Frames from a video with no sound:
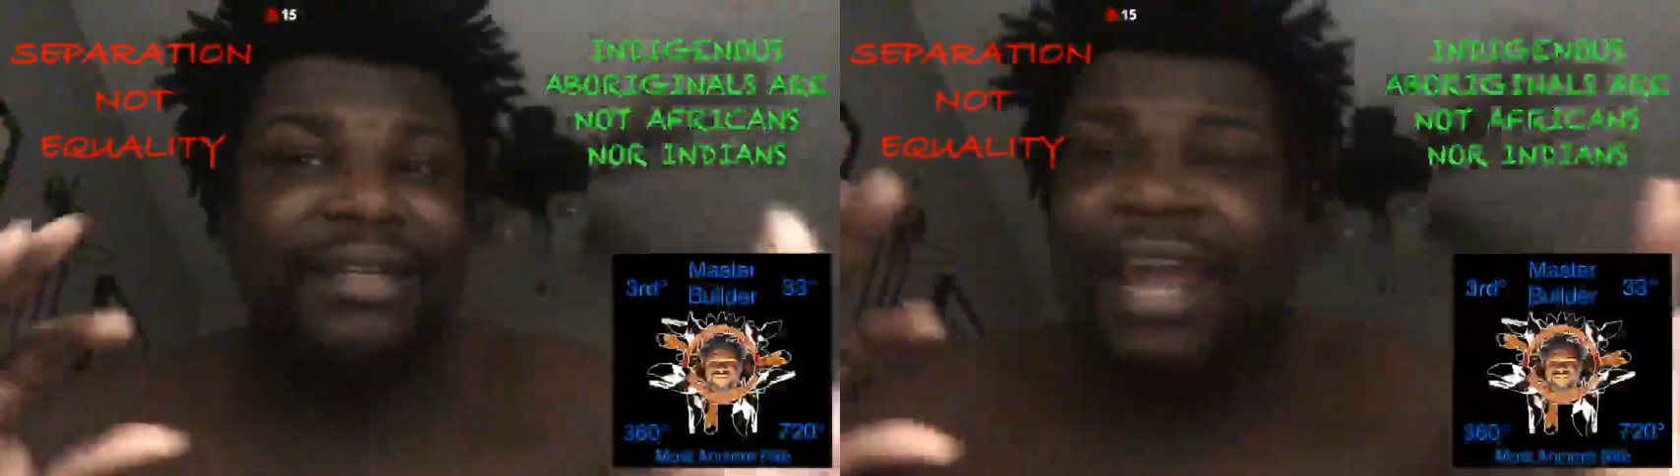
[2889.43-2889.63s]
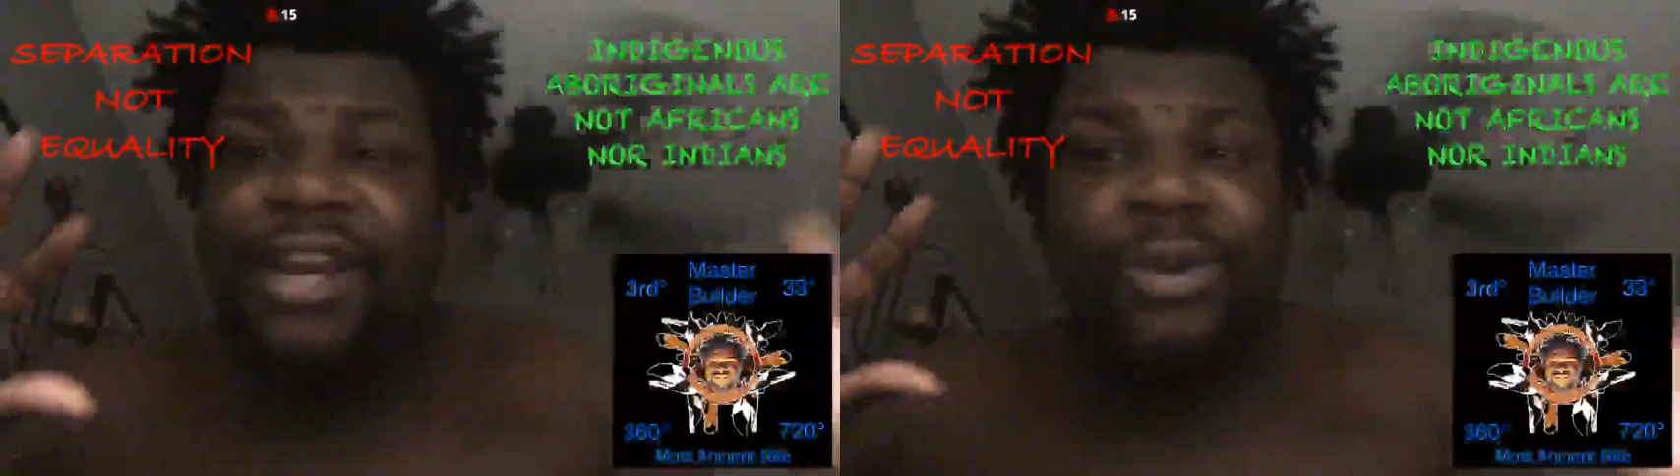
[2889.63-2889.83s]

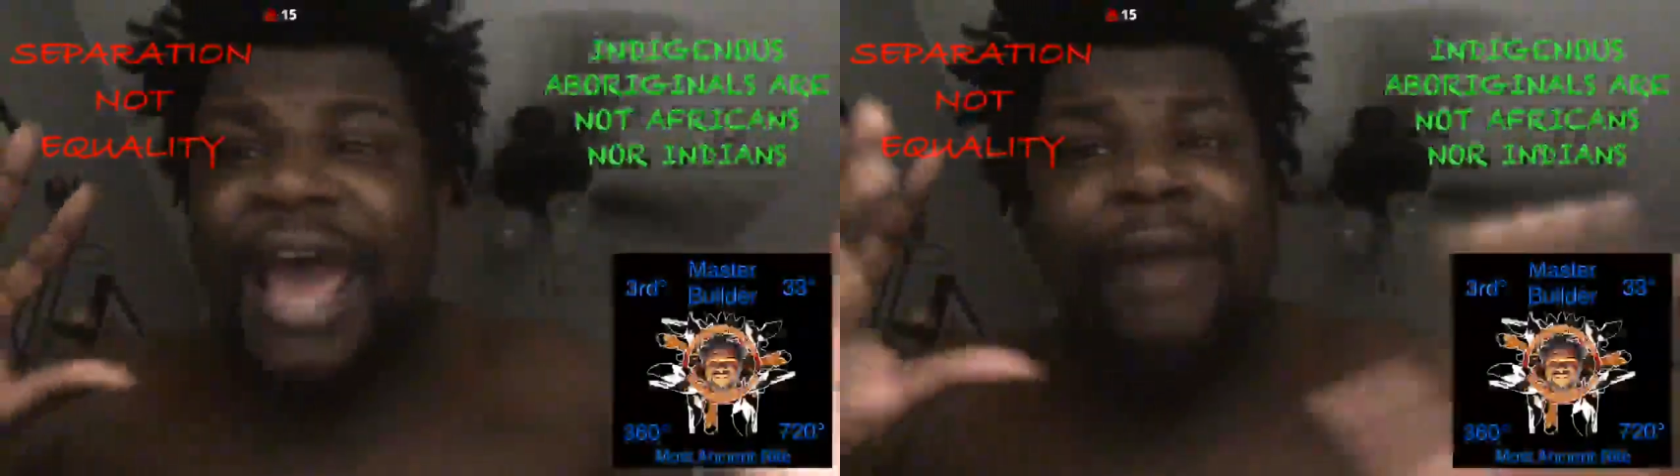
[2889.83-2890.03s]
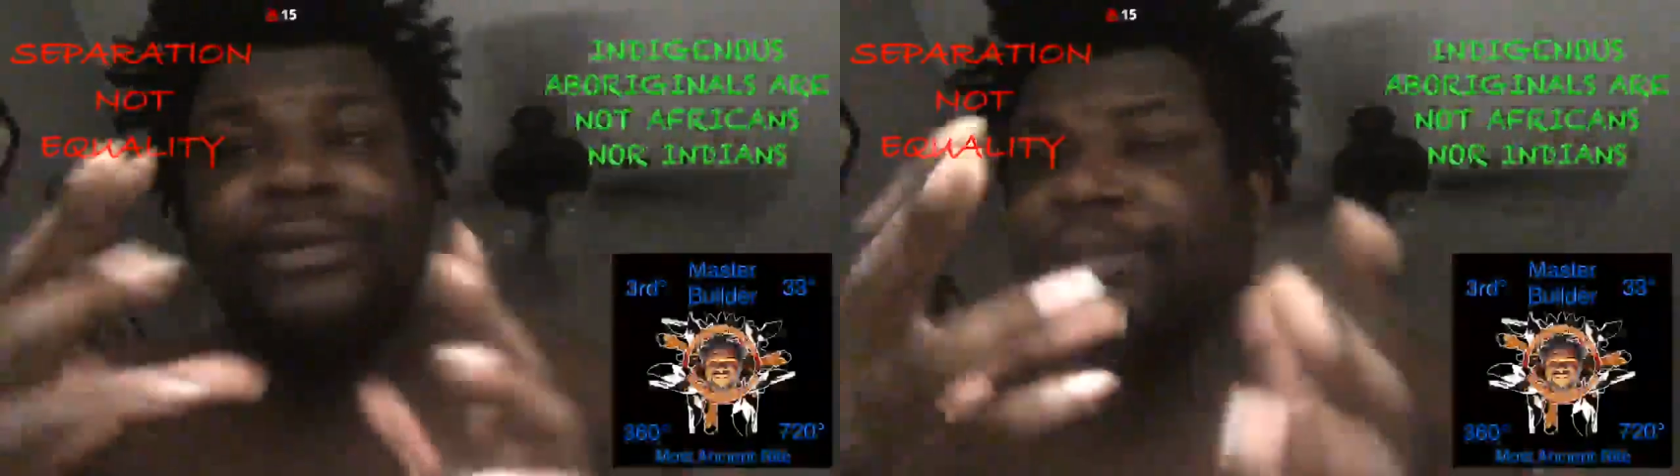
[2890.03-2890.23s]
They do
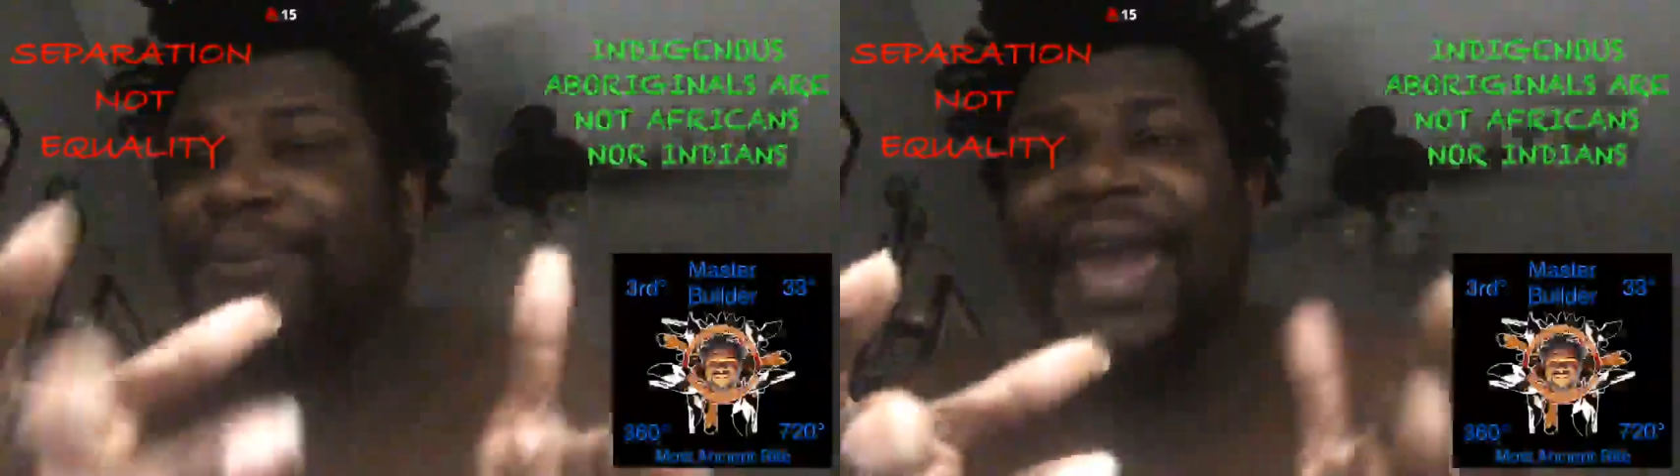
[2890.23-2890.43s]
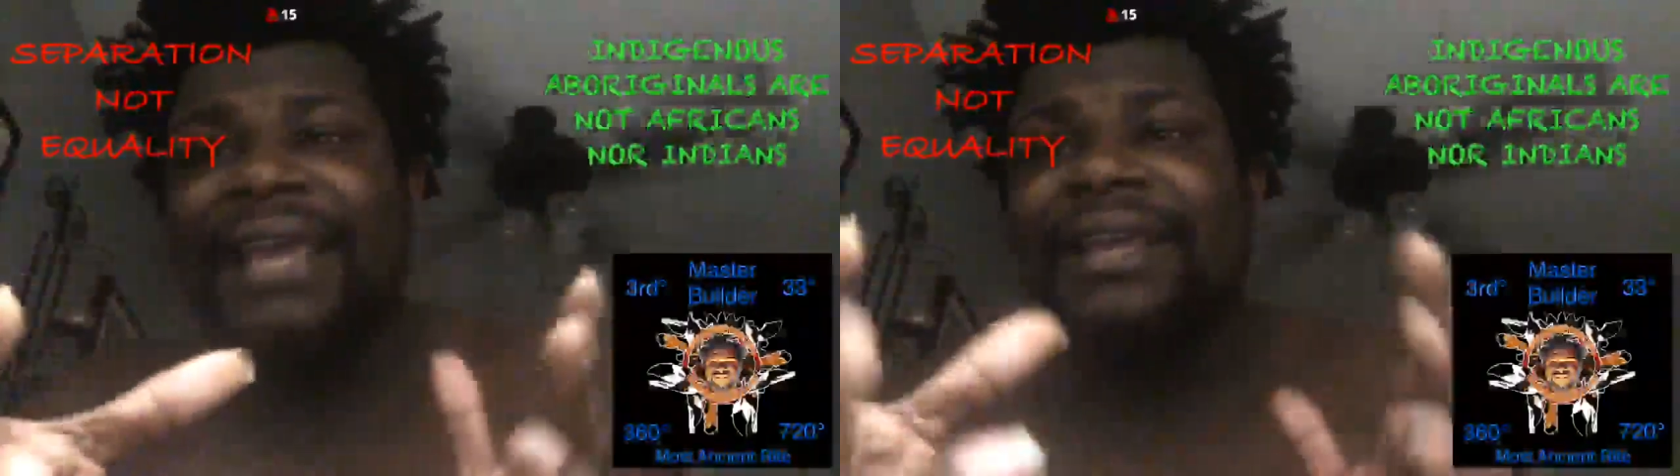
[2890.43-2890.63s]
not
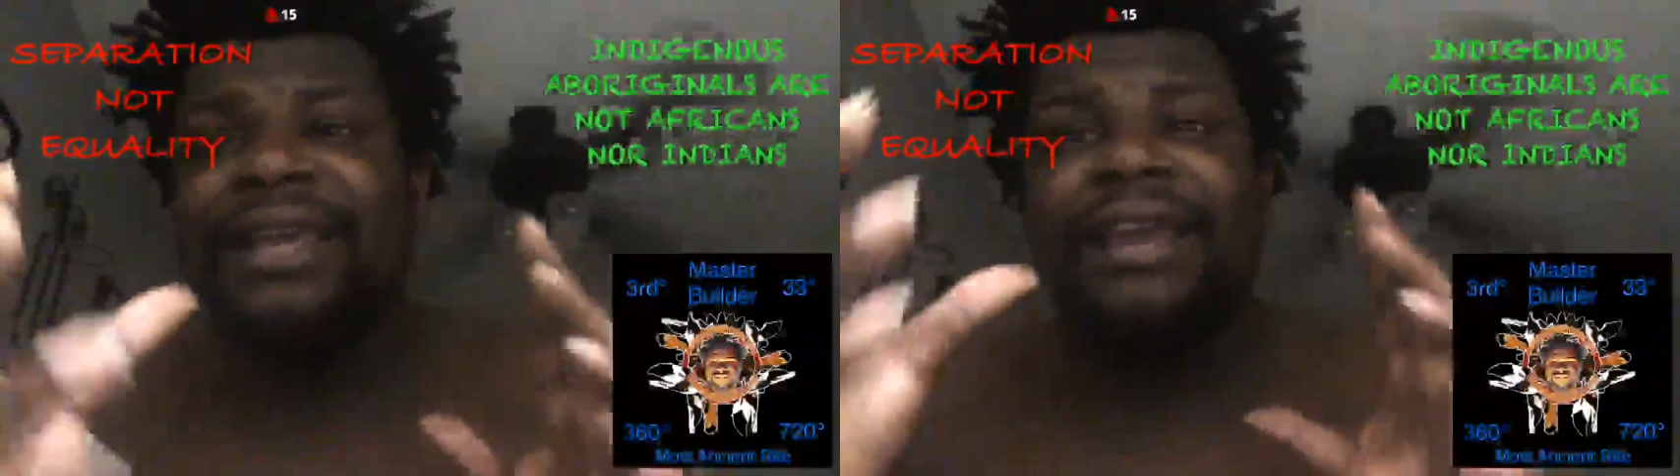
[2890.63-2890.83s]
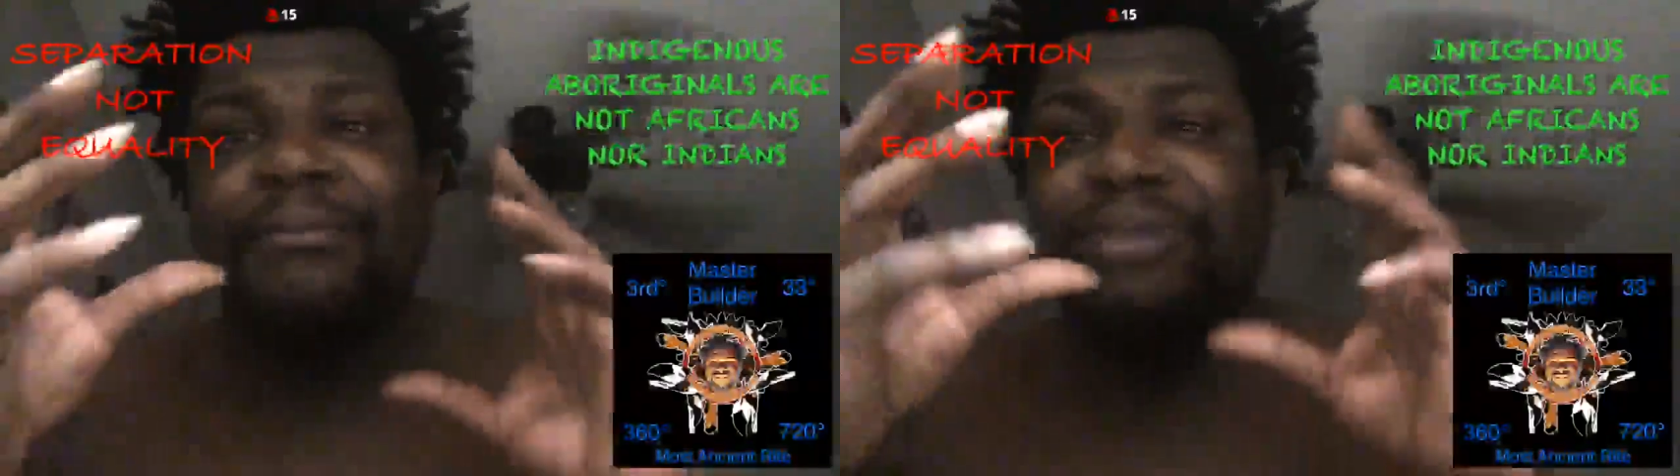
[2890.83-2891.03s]
respect
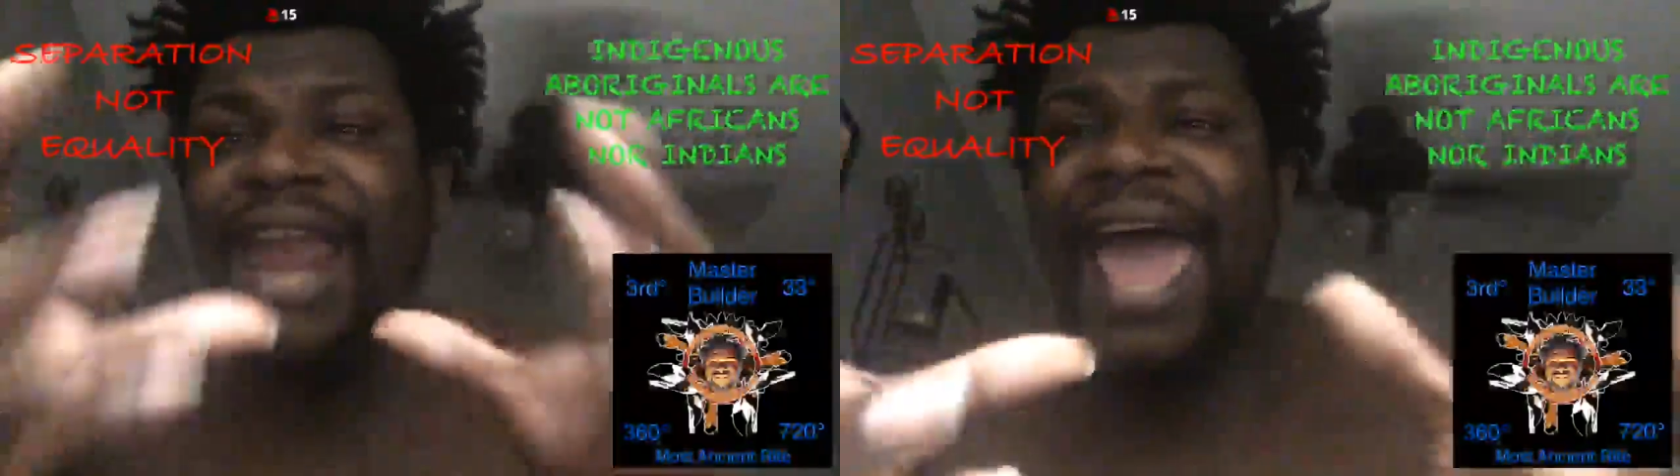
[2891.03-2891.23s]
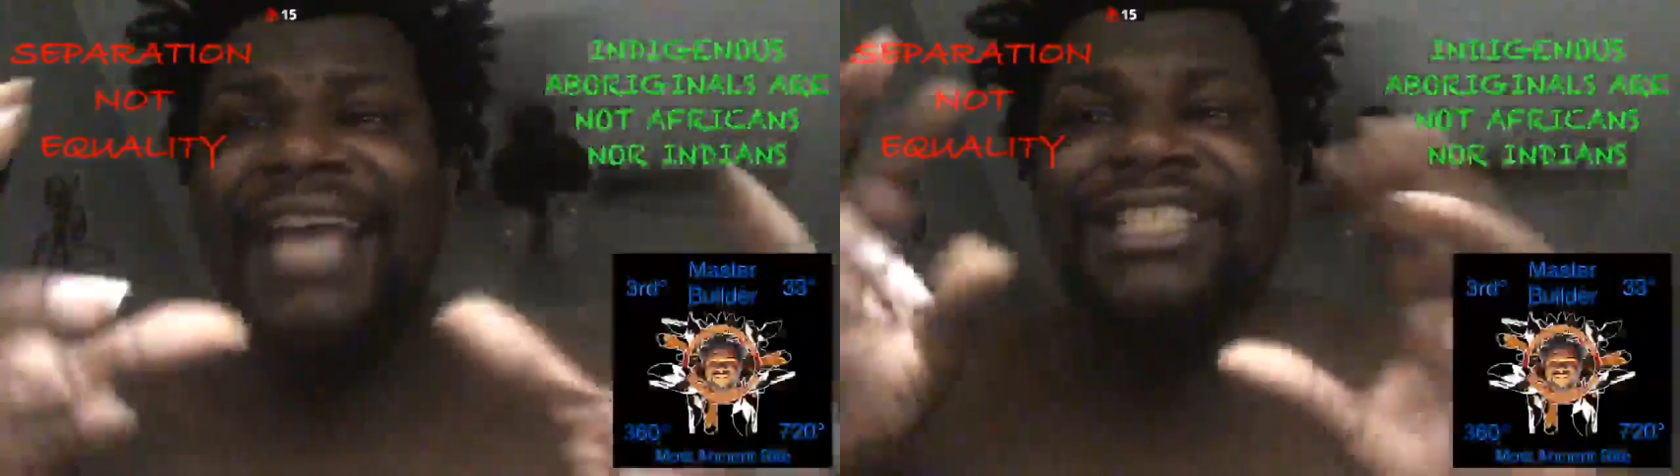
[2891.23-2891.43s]

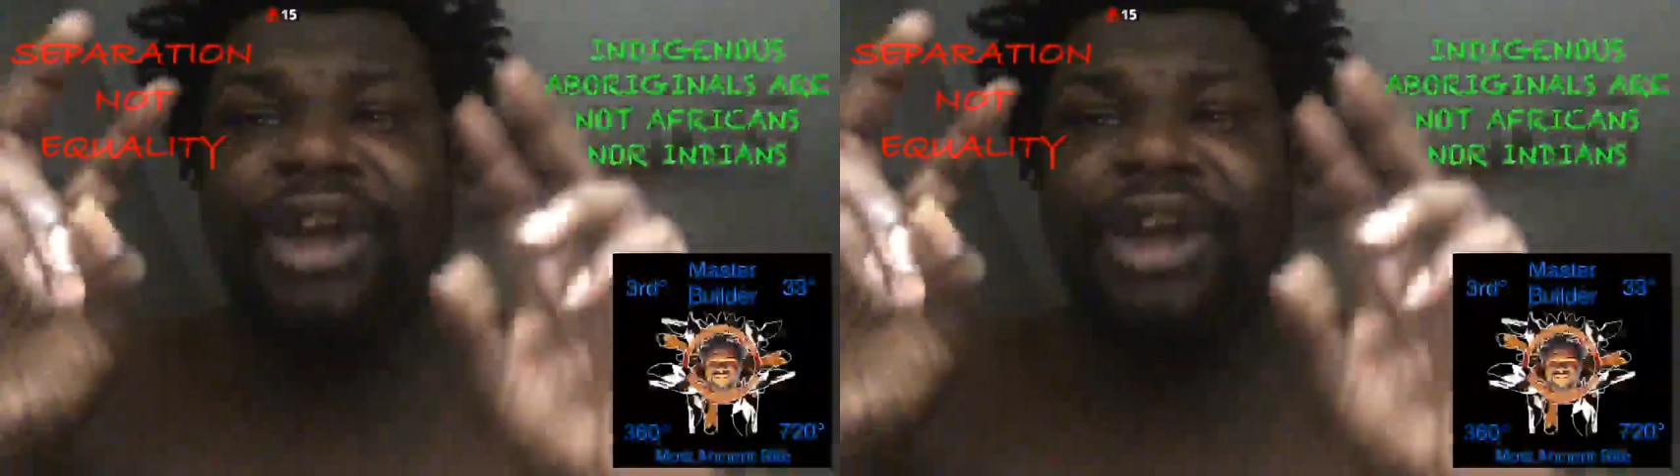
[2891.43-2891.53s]
black,